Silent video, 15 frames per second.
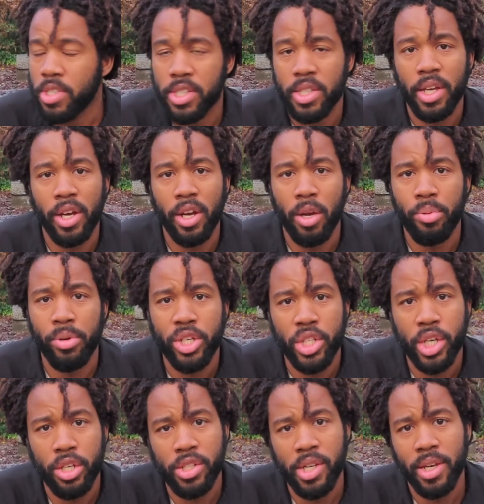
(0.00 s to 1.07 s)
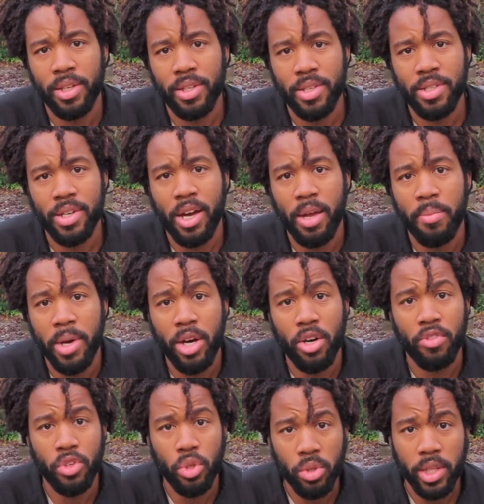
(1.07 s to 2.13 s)
Once again, I appreciate you taking the time out
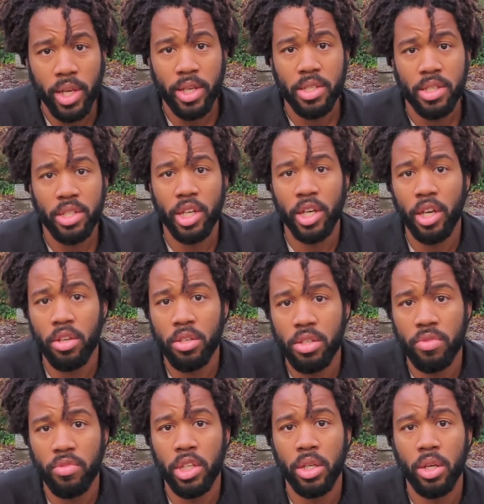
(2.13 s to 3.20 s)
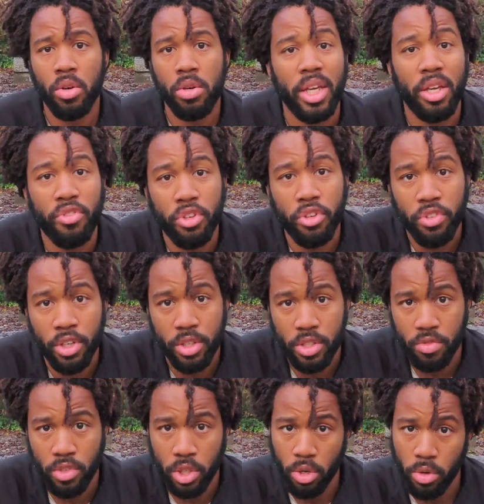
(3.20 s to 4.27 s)
of your day to check out this video. If you found
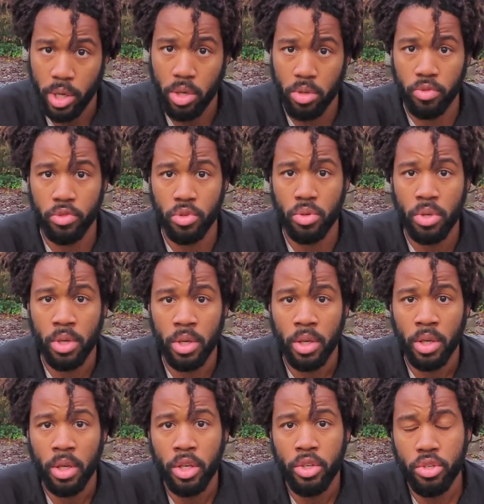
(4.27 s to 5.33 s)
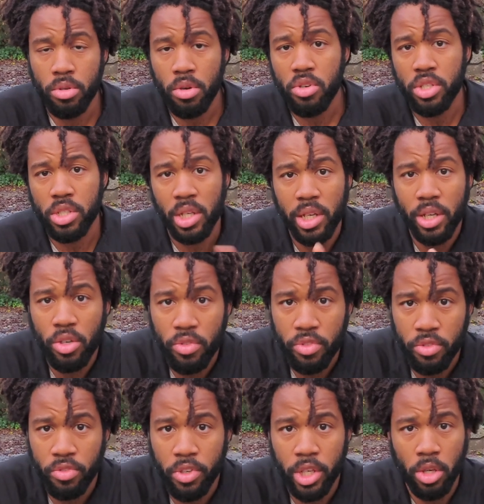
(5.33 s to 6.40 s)
this video helpful, do not just click
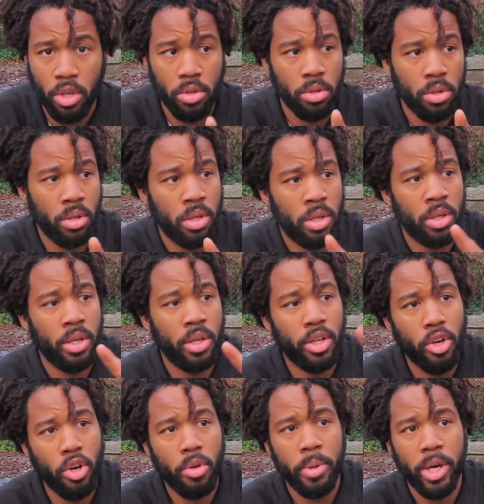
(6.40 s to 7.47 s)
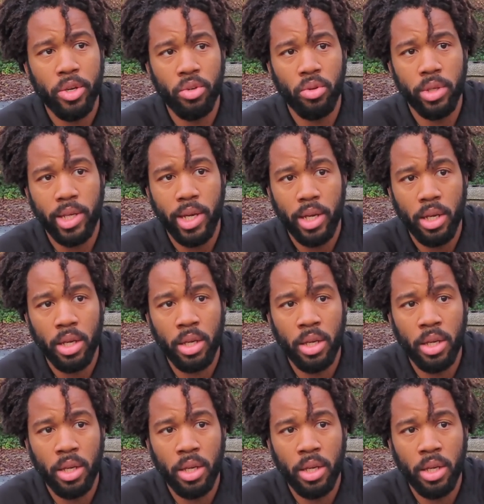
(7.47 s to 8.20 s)
off the video, go about your day